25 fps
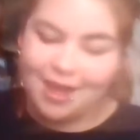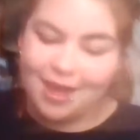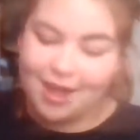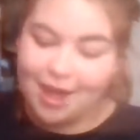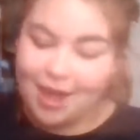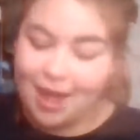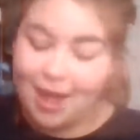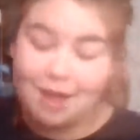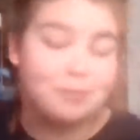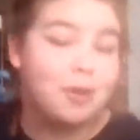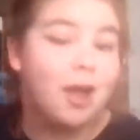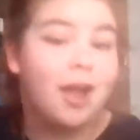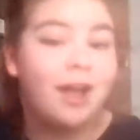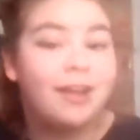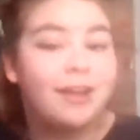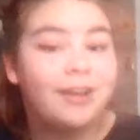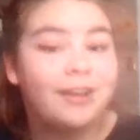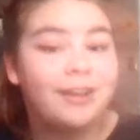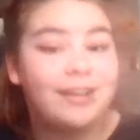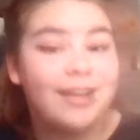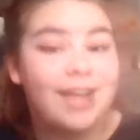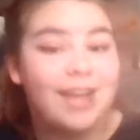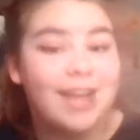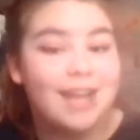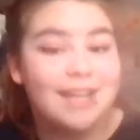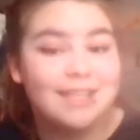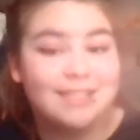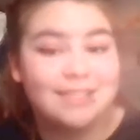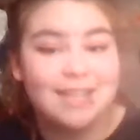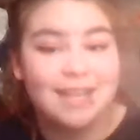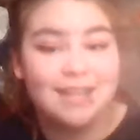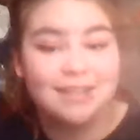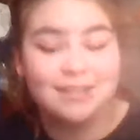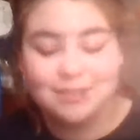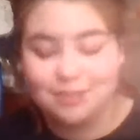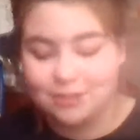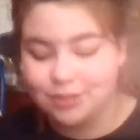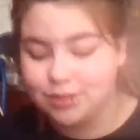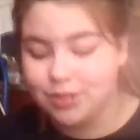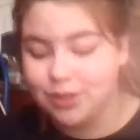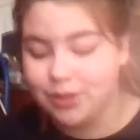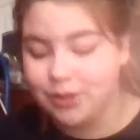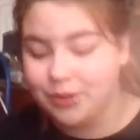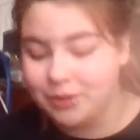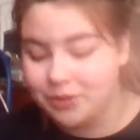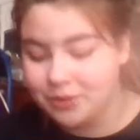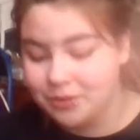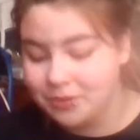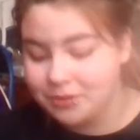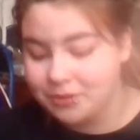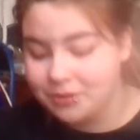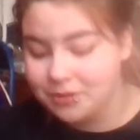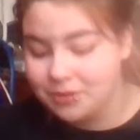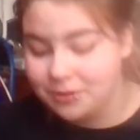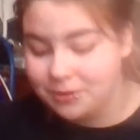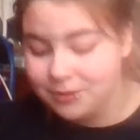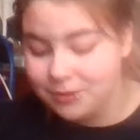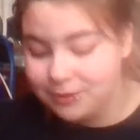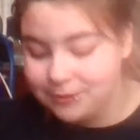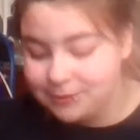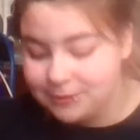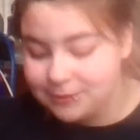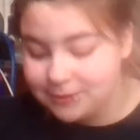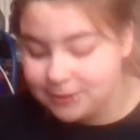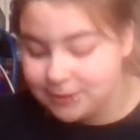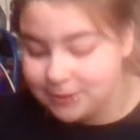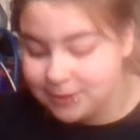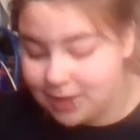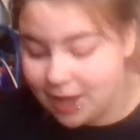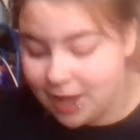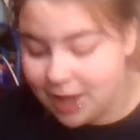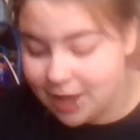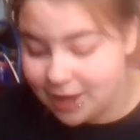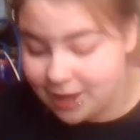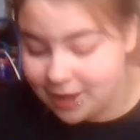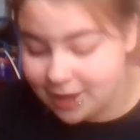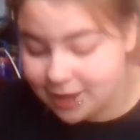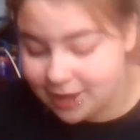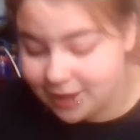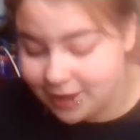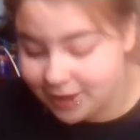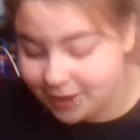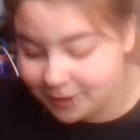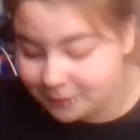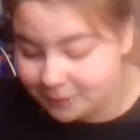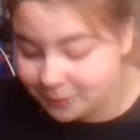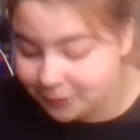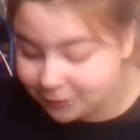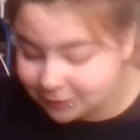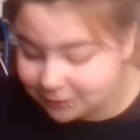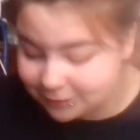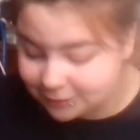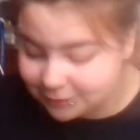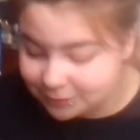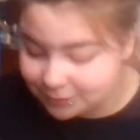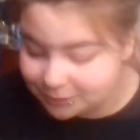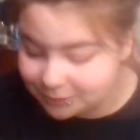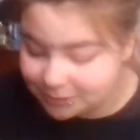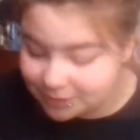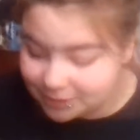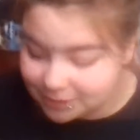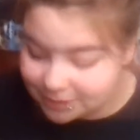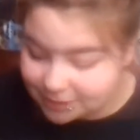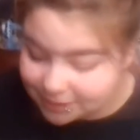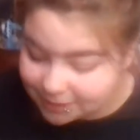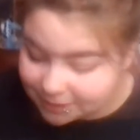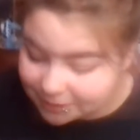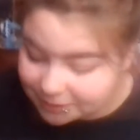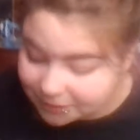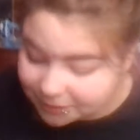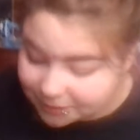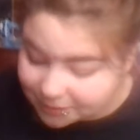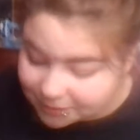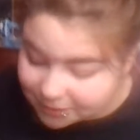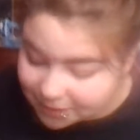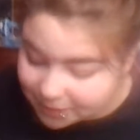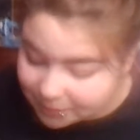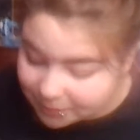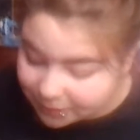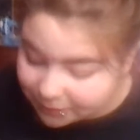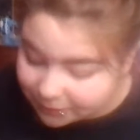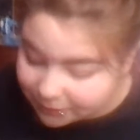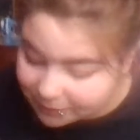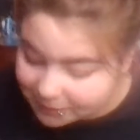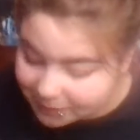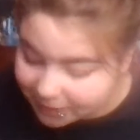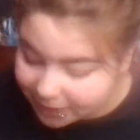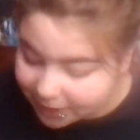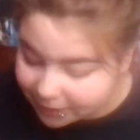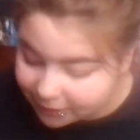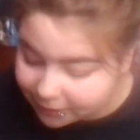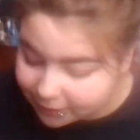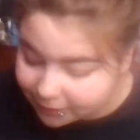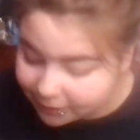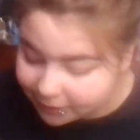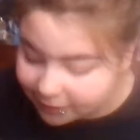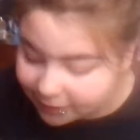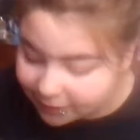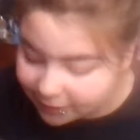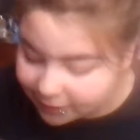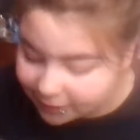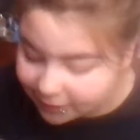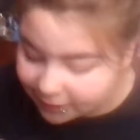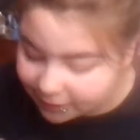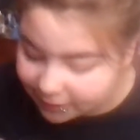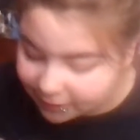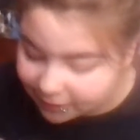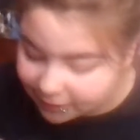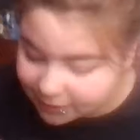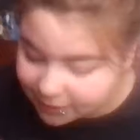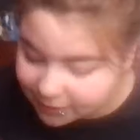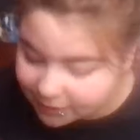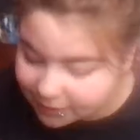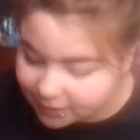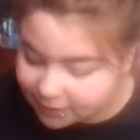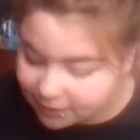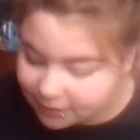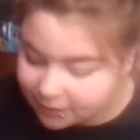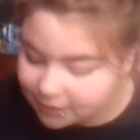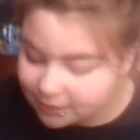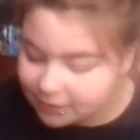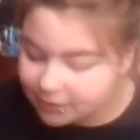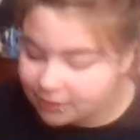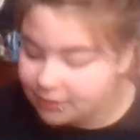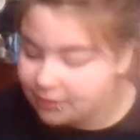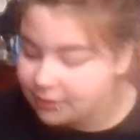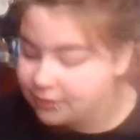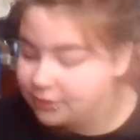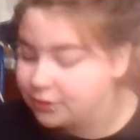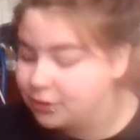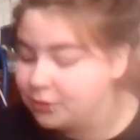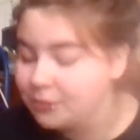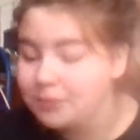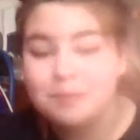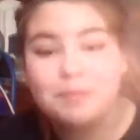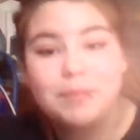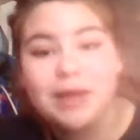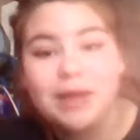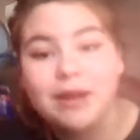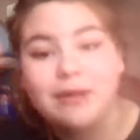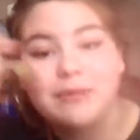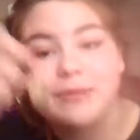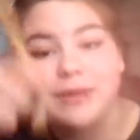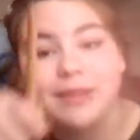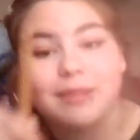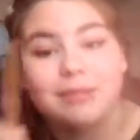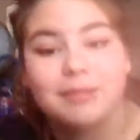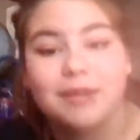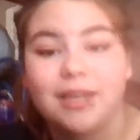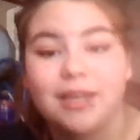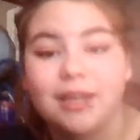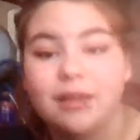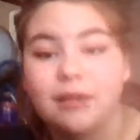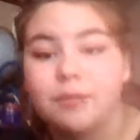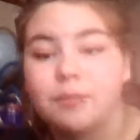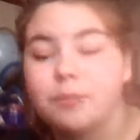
I'm not good, like I said, so I'm also still somewhat of a beginner. So bear with me.